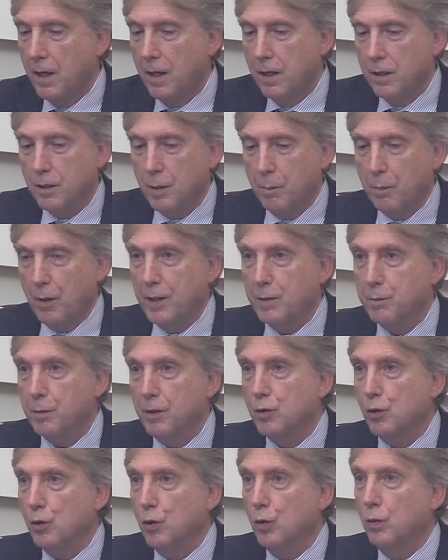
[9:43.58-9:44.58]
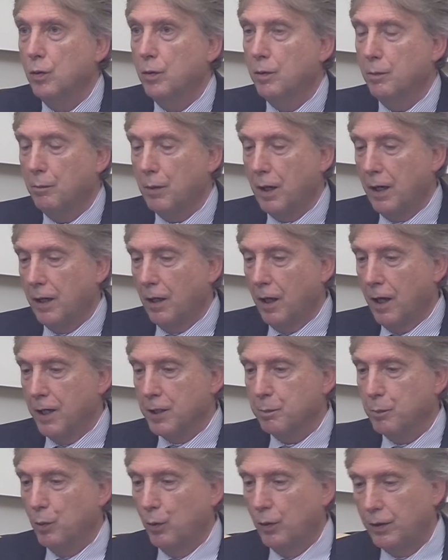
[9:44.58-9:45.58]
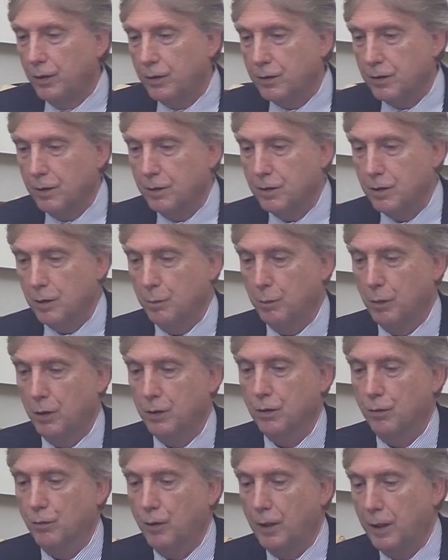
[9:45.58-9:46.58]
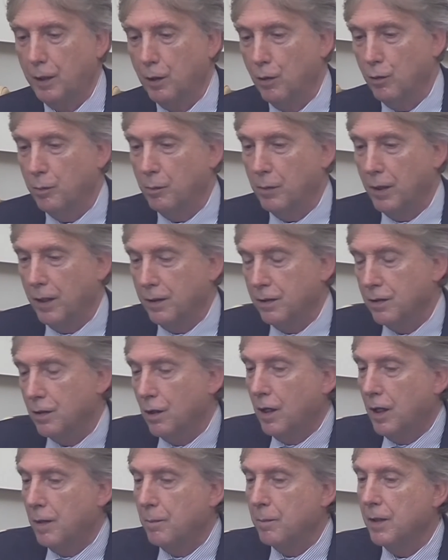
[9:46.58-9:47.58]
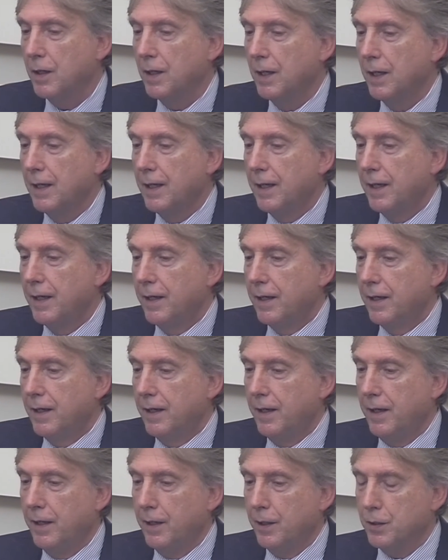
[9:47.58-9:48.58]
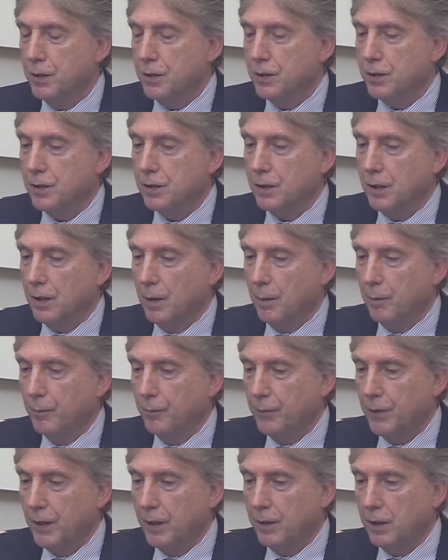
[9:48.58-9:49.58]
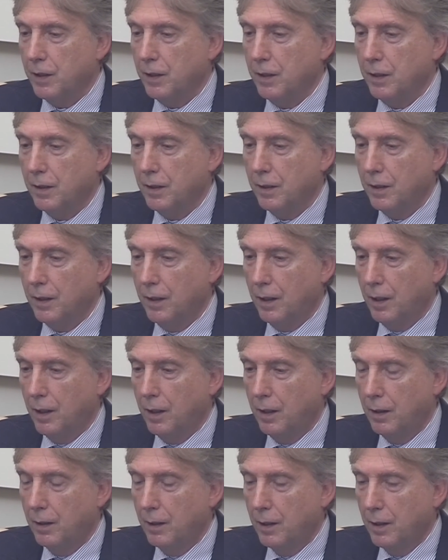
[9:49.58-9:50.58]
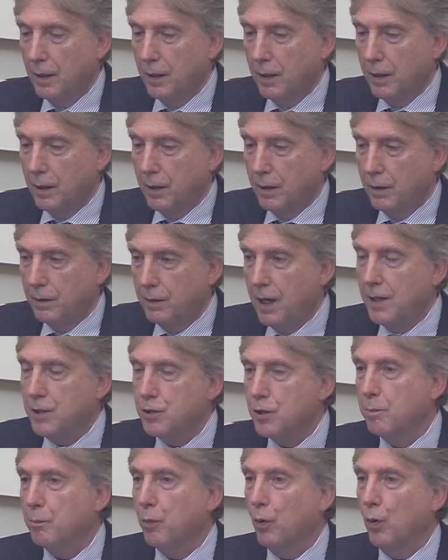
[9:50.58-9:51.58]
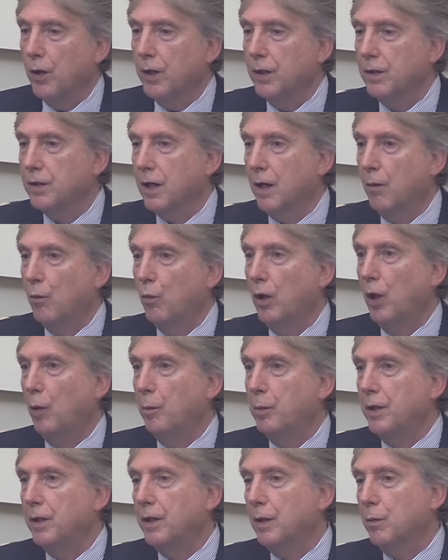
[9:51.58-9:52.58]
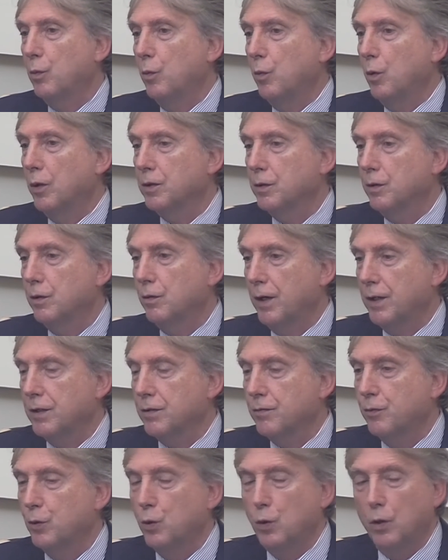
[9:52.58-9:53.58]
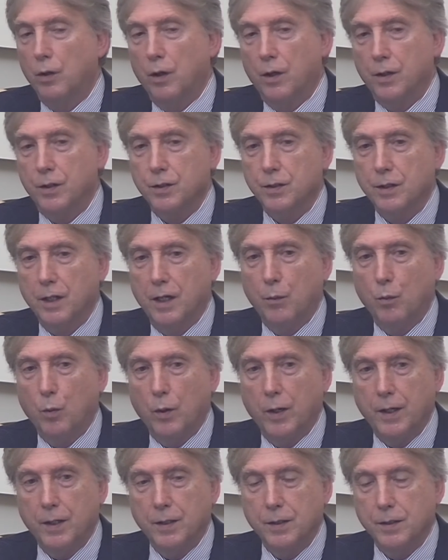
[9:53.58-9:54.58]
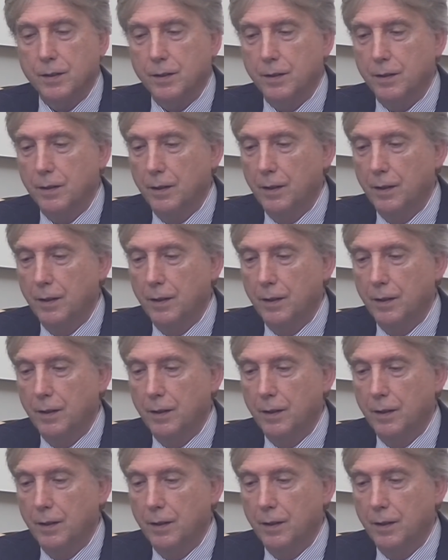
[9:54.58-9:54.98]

So that brings me to my last point, since I'm also running out of my time, is that the The entry point can well be that we want to address food loss and waste,